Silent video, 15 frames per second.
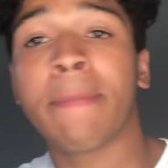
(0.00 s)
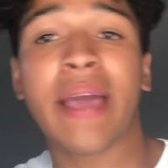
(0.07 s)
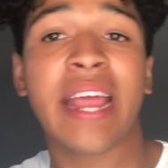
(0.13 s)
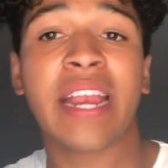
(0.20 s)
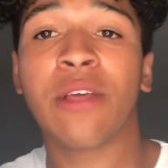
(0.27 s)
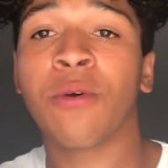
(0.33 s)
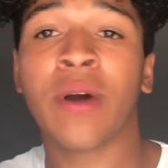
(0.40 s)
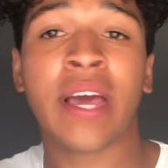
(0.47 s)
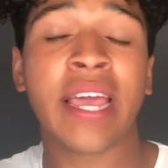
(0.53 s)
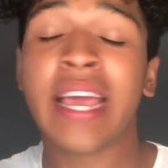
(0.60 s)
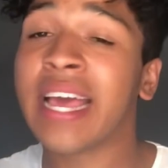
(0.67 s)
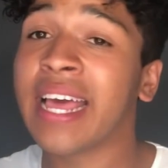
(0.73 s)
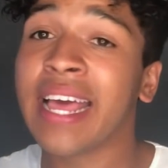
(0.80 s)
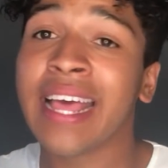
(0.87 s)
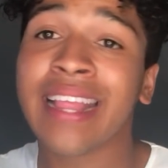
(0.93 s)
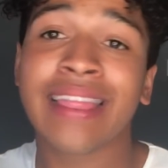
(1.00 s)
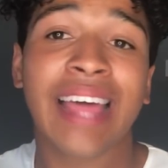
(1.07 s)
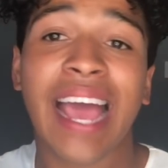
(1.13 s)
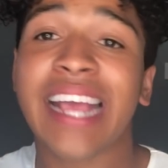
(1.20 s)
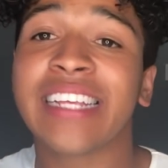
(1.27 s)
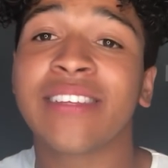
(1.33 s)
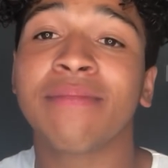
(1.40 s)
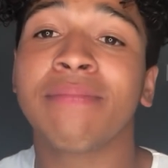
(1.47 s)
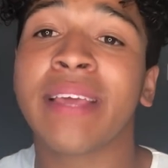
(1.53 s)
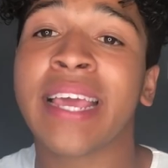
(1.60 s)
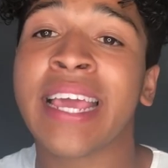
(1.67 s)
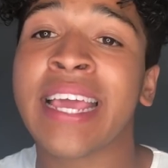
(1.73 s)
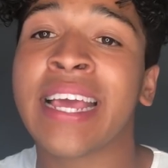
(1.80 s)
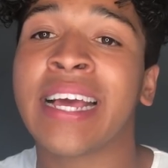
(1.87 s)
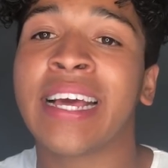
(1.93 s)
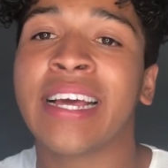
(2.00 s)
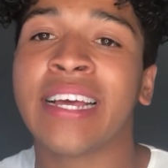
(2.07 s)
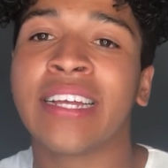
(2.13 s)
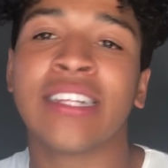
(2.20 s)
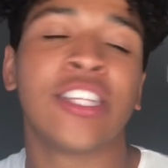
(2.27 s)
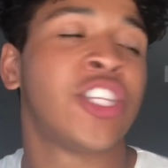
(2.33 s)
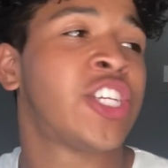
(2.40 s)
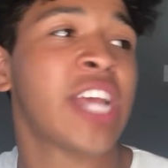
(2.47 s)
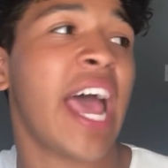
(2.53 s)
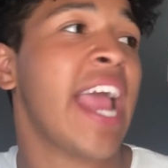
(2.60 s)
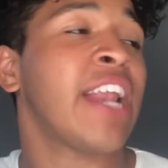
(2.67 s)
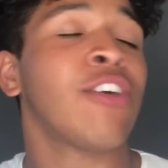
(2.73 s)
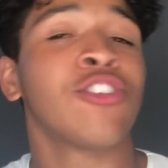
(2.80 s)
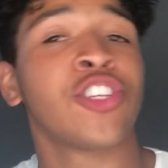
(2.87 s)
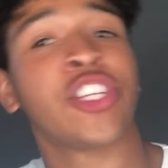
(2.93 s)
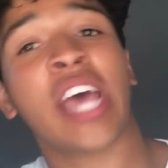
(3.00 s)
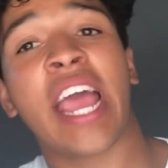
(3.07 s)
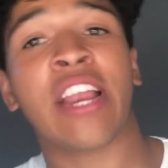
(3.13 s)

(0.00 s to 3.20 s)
But anyway, that is me chatting on